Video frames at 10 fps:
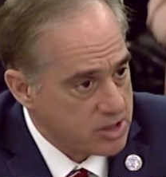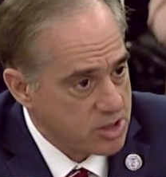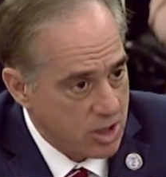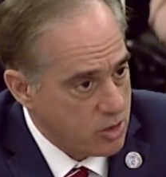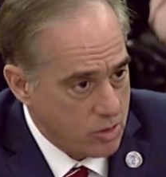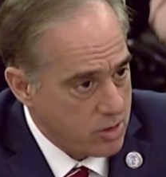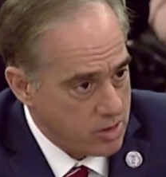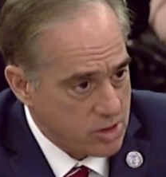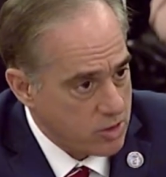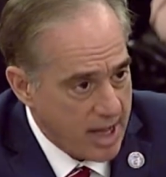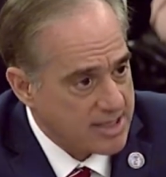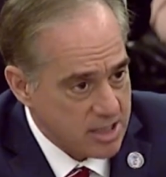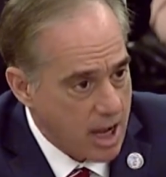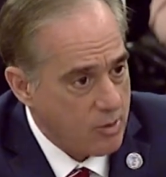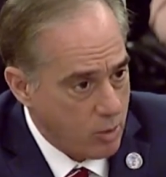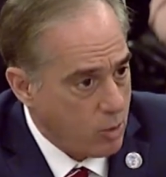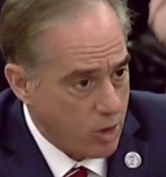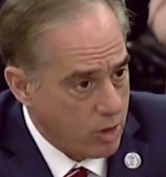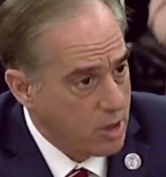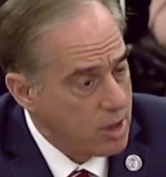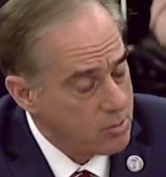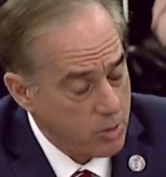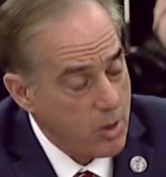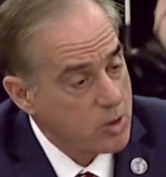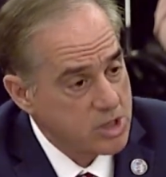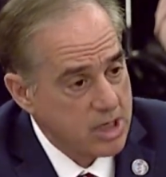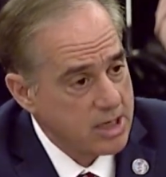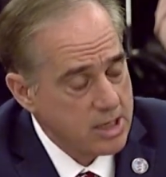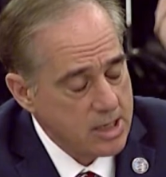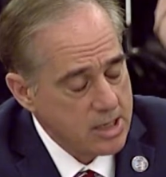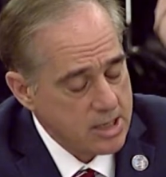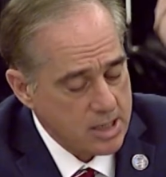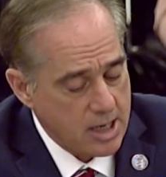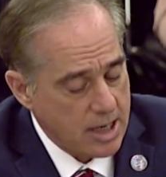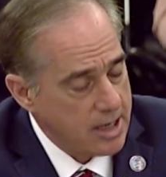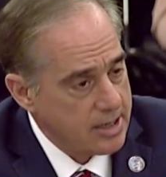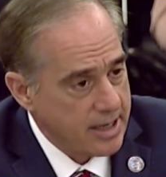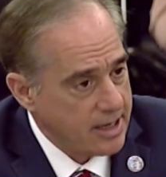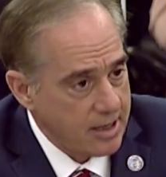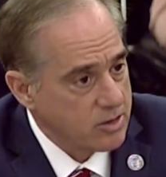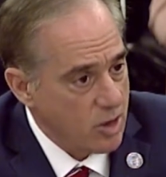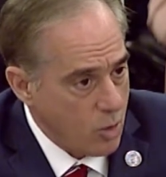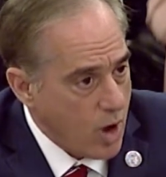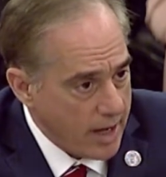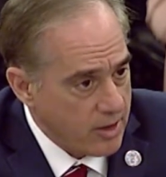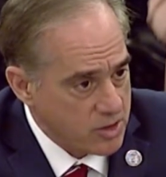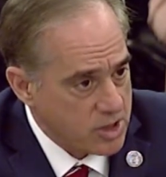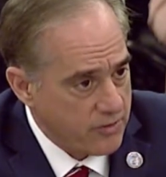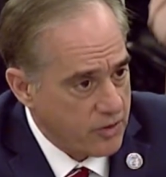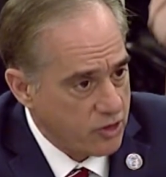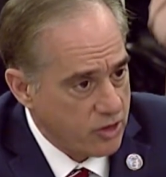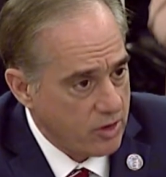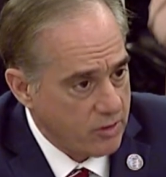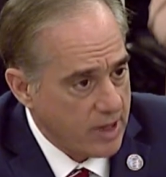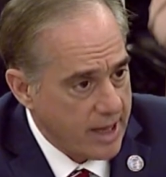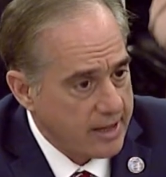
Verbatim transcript: So, so that's not what we're proposing, uh, and I don't know why Well, there's it- confusion over that.